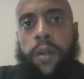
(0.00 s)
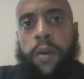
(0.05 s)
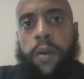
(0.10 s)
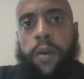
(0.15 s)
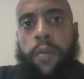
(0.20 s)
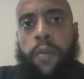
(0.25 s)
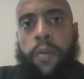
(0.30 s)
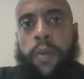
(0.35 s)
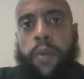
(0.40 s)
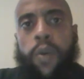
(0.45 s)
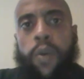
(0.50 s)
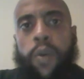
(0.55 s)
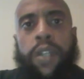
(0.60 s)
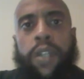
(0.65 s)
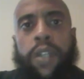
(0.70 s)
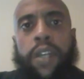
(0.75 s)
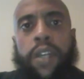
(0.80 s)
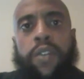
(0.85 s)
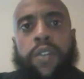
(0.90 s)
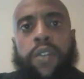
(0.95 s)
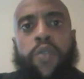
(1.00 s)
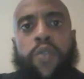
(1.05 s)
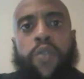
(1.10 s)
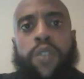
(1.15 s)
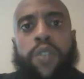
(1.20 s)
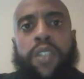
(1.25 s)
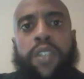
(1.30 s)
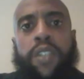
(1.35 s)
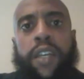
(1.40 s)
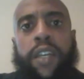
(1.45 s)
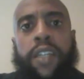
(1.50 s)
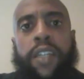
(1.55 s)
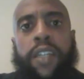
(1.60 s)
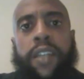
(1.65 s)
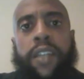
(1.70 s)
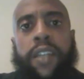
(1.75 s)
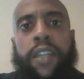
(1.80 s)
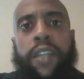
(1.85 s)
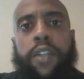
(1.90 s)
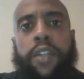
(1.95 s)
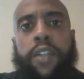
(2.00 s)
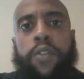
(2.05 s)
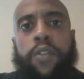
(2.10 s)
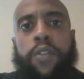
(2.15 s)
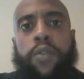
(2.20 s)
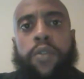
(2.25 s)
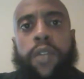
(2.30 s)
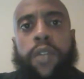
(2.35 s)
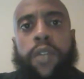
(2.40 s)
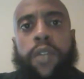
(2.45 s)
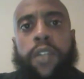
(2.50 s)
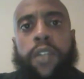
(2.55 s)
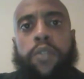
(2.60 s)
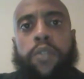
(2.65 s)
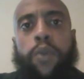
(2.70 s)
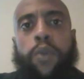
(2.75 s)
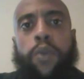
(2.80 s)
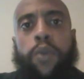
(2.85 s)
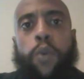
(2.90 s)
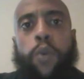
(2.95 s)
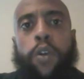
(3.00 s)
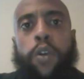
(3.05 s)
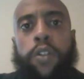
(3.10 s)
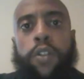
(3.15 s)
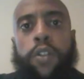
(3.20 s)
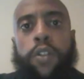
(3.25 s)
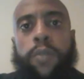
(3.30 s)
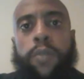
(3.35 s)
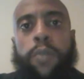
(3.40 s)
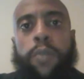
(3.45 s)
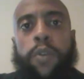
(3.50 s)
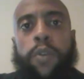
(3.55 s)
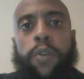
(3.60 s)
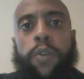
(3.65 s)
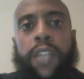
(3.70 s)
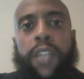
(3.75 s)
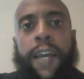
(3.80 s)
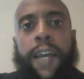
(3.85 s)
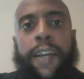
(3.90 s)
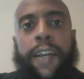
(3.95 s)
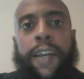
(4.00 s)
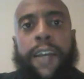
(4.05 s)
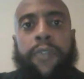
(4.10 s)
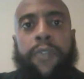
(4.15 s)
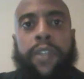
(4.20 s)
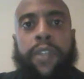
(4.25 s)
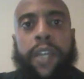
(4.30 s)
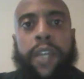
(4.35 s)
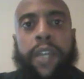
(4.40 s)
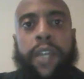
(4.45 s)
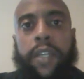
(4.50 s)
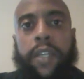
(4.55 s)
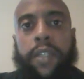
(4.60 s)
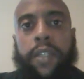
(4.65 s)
But what they do is say that you could worship the Most High every day.